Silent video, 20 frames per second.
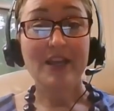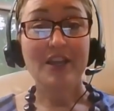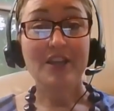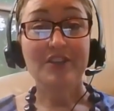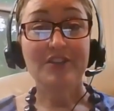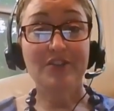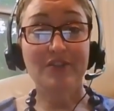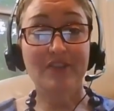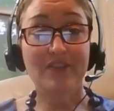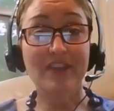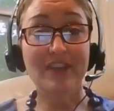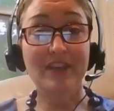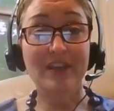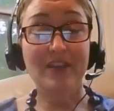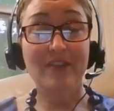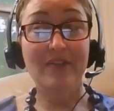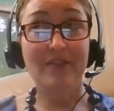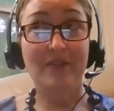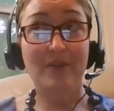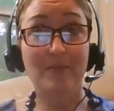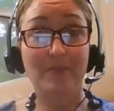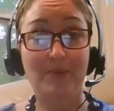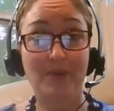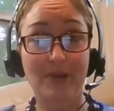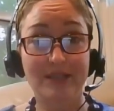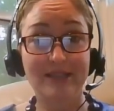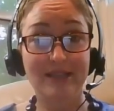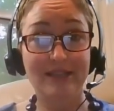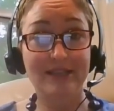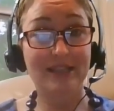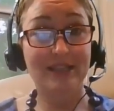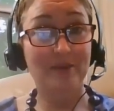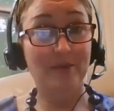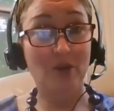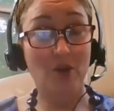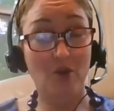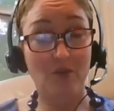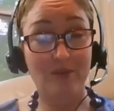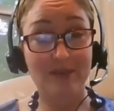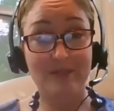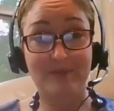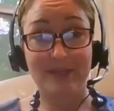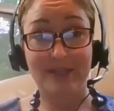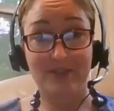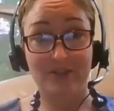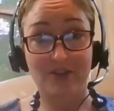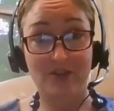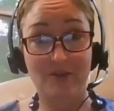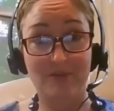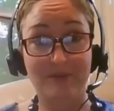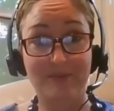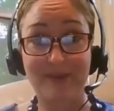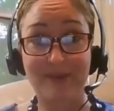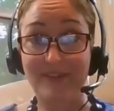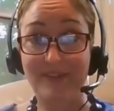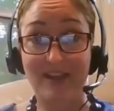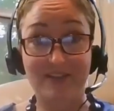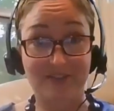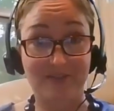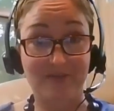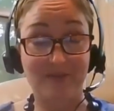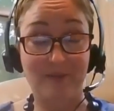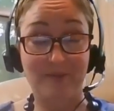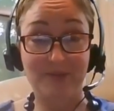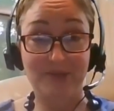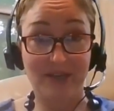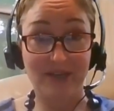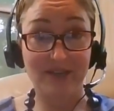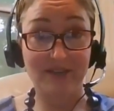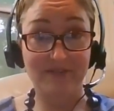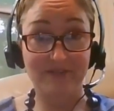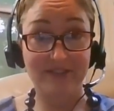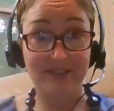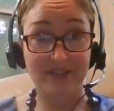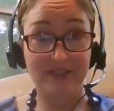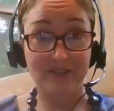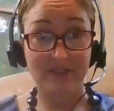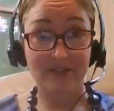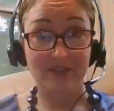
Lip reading: So then the presidency would always be determined by the House of Representatives,